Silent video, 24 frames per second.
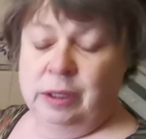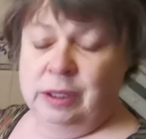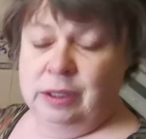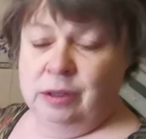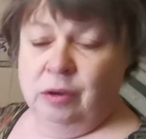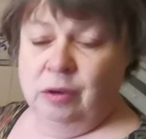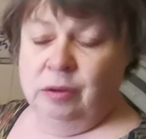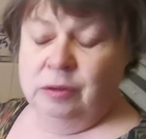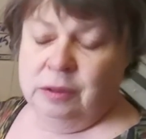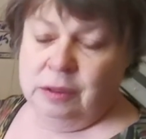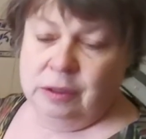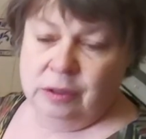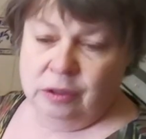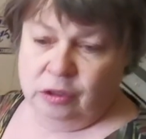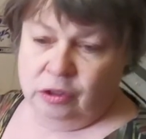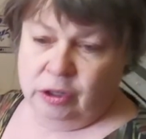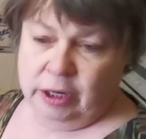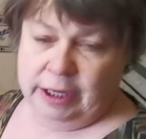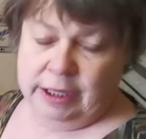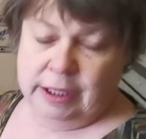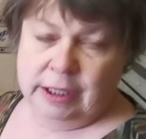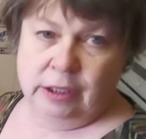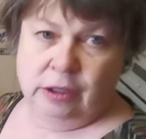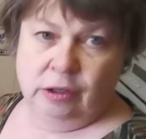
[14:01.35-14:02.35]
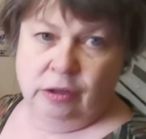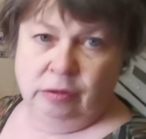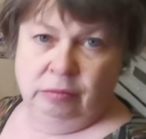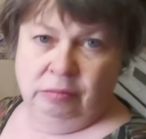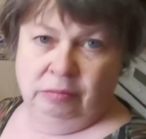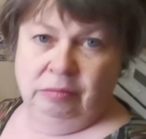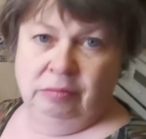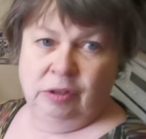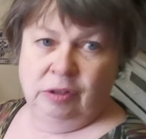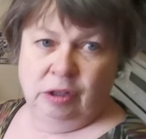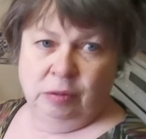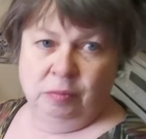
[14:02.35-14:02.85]
It's concentrated
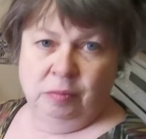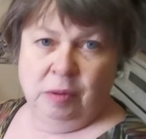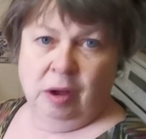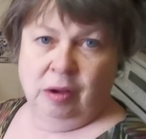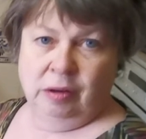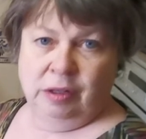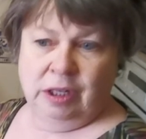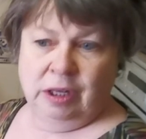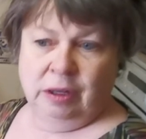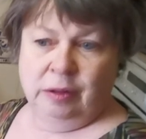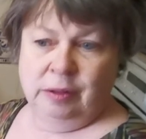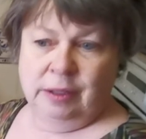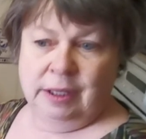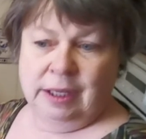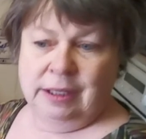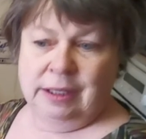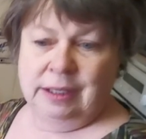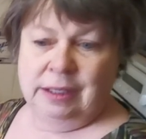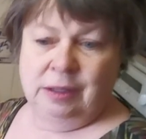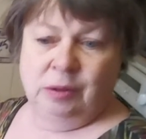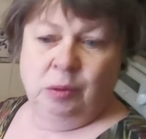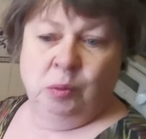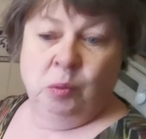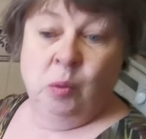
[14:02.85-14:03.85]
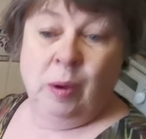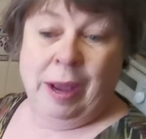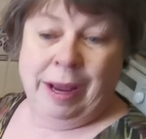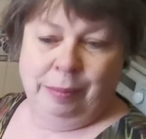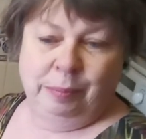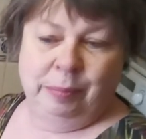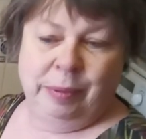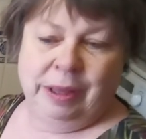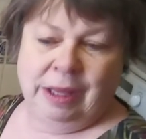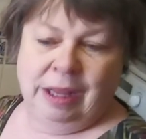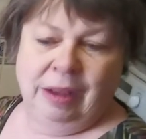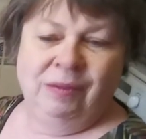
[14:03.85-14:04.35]
tomatoes. They're still
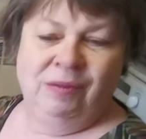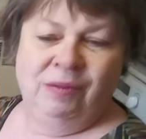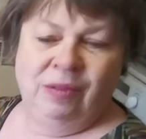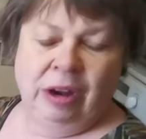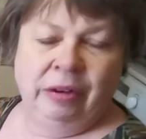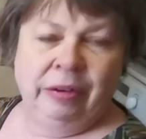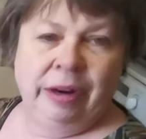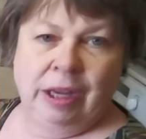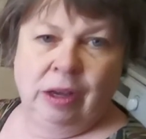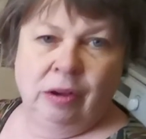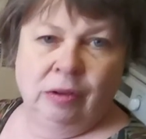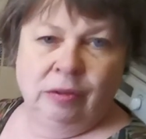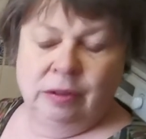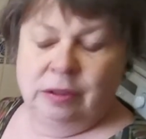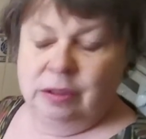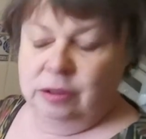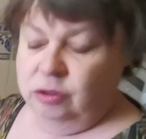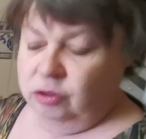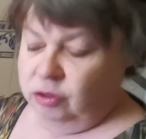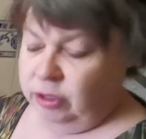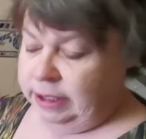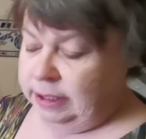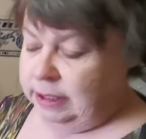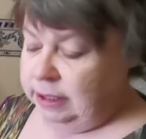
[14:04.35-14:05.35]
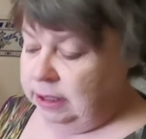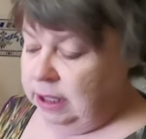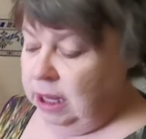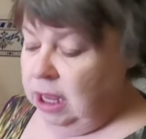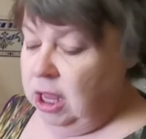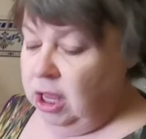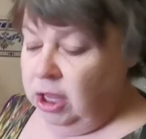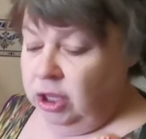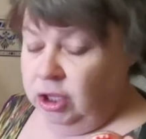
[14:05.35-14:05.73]
wet, but they're very concentrated.